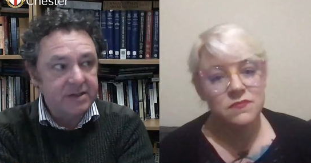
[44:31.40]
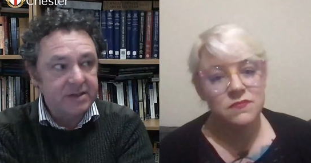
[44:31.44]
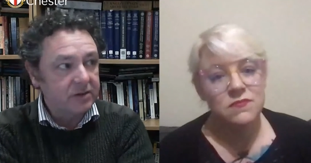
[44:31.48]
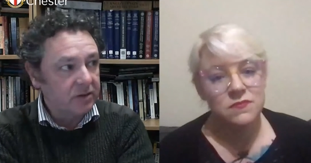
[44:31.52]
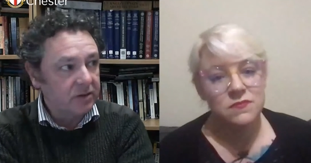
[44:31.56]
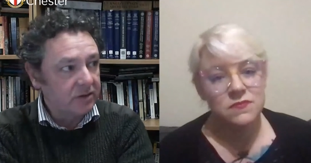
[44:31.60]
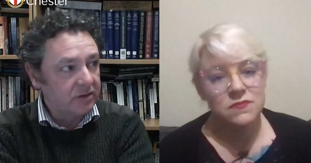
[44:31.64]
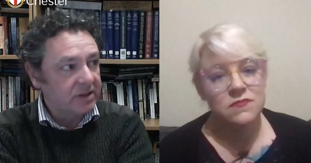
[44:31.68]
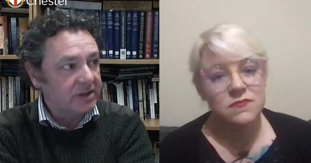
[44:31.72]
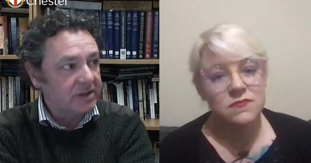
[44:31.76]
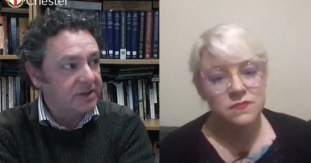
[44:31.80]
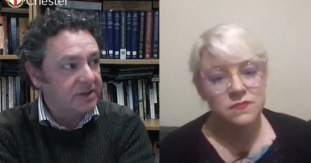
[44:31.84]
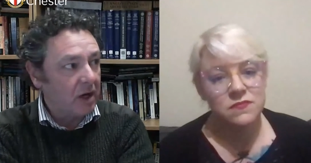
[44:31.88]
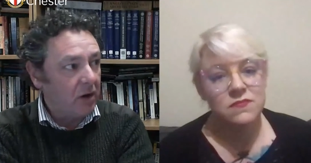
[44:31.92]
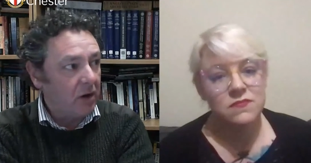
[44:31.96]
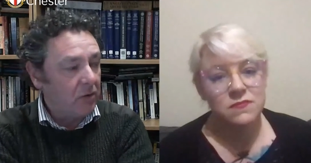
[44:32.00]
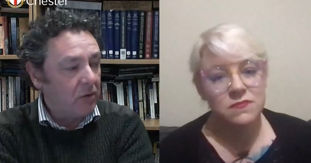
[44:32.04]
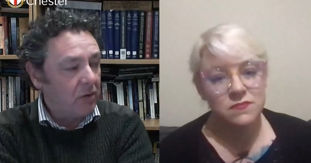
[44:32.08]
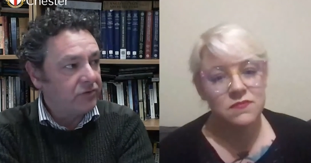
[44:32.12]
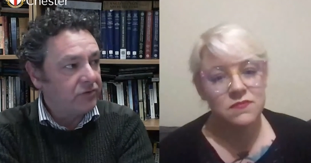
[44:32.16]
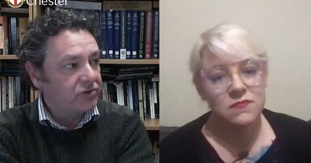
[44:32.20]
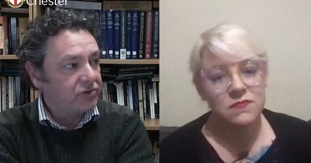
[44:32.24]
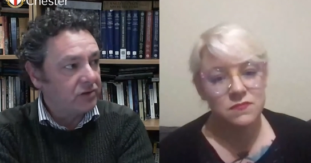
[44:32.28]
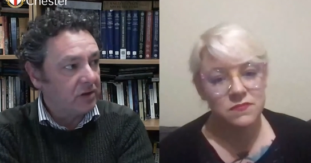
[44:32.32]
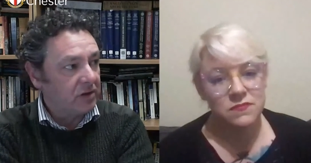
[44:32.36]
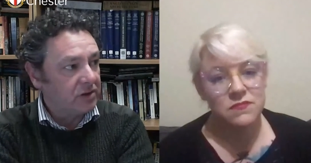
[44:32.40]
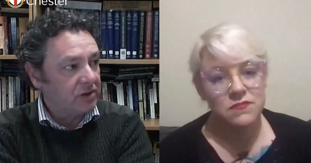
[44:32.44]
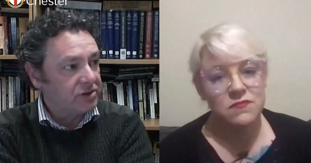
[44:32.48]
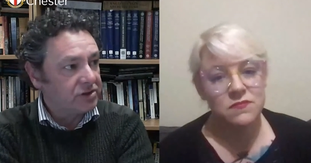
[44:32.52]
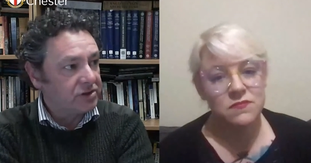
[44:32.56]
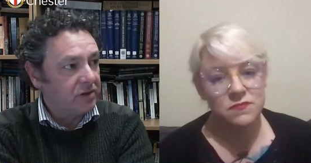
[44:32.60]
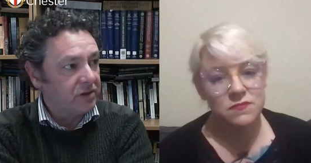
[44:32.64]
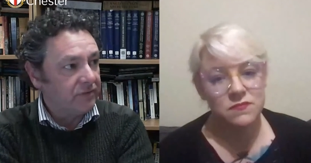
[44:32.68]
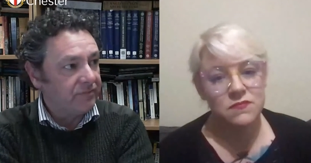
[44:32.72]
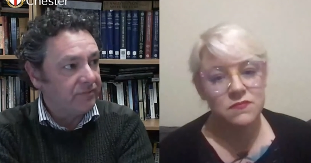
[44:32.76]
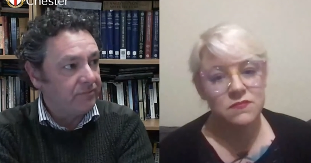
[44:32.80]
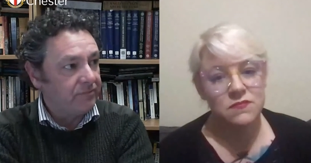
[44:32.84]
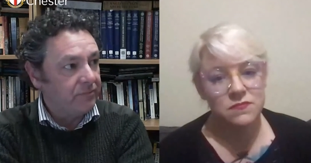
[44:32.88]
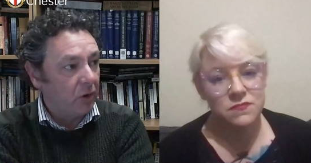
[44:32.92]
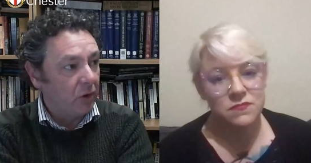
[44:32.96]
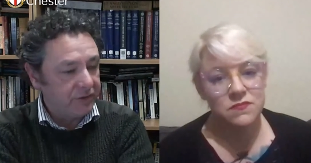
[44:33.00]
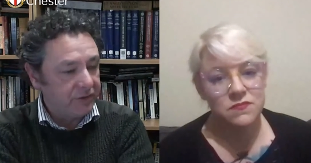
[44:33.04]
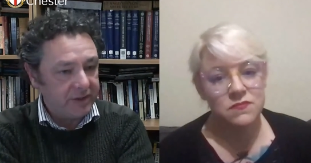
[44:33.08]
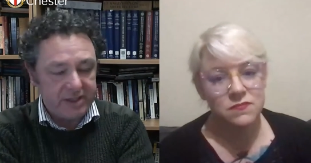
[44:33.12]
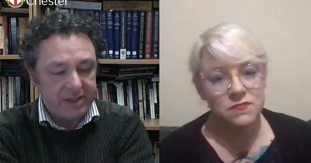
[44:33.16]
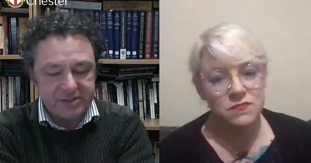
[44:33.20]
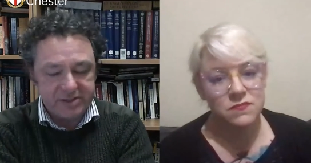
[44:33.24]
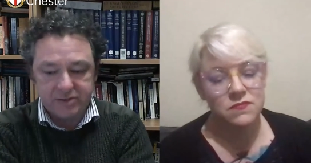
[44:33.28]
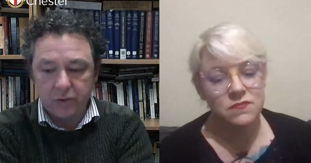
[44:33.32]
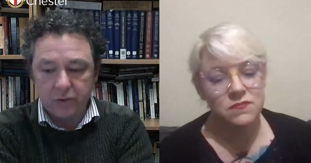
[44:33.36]
Speaker 1: There's a there's a whole, whole tranche of
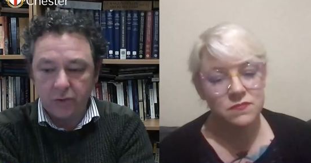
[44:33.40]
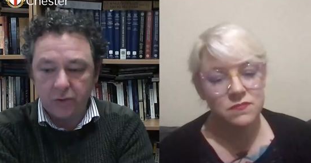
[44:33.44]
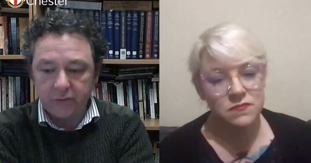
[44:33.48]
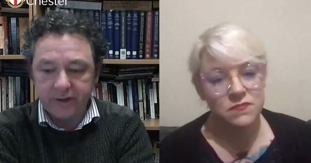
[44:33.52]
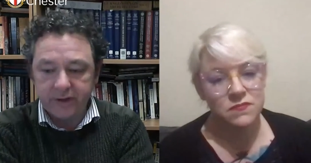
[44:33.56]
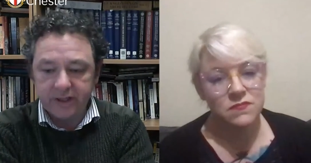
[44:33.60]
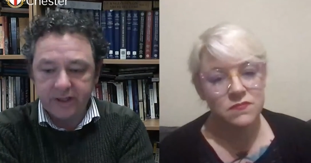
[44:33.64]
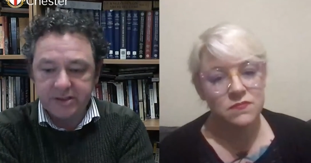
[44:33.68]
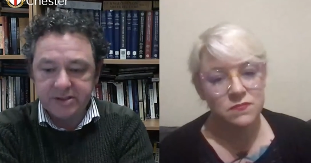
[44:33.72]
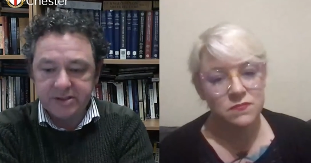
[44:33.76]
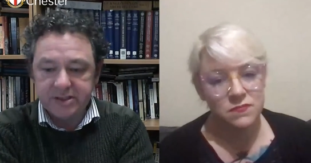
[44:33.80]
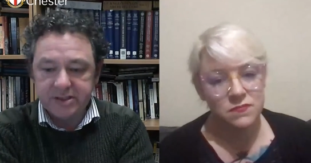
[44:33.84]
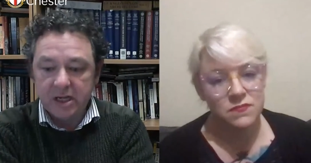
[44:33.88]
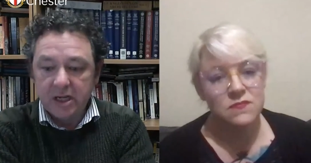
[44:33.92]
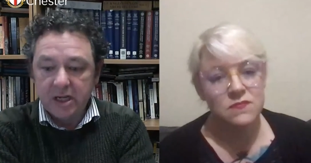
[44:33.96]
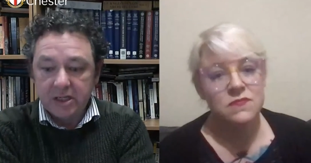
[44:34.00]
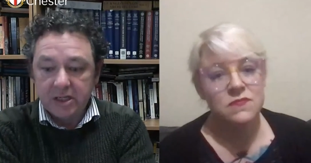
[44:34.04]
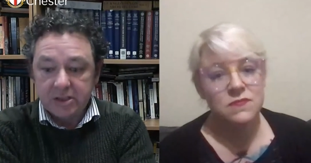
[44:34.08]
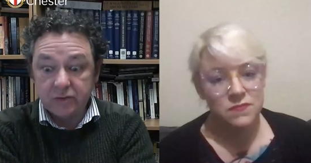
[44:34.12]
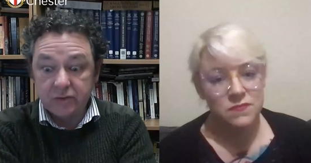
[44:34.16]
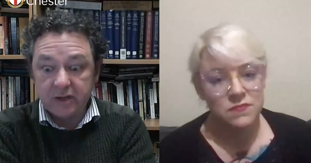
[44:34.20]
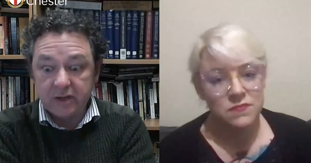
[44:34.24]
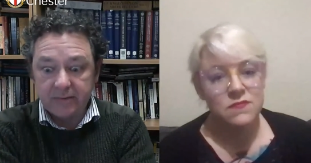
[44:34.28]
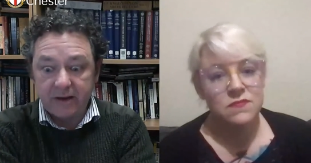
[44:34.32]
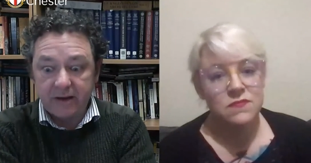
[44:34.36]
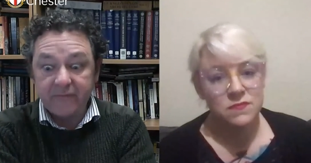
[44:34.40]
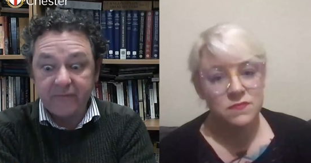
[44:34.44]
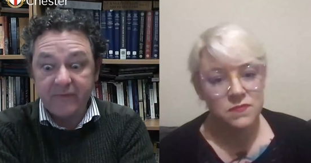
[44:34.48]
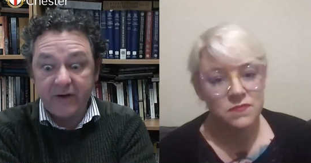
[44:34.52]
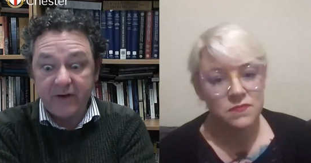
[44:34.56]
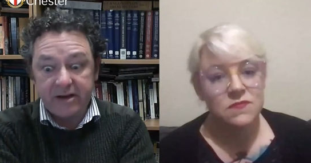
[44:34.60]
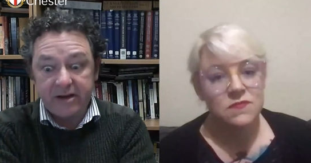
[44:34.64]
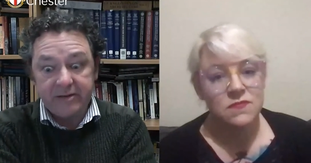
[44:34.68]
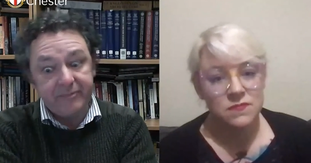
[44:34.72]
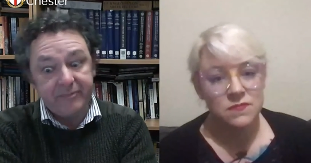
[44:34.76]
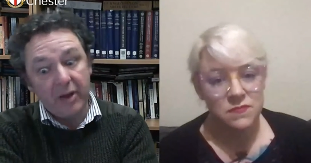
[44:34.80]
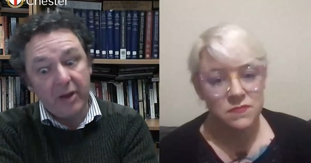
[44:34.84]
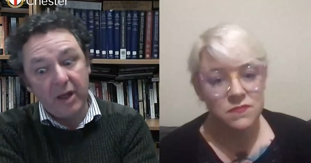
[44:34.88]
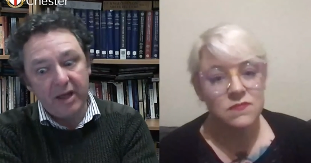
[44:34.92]
modern historians talking about very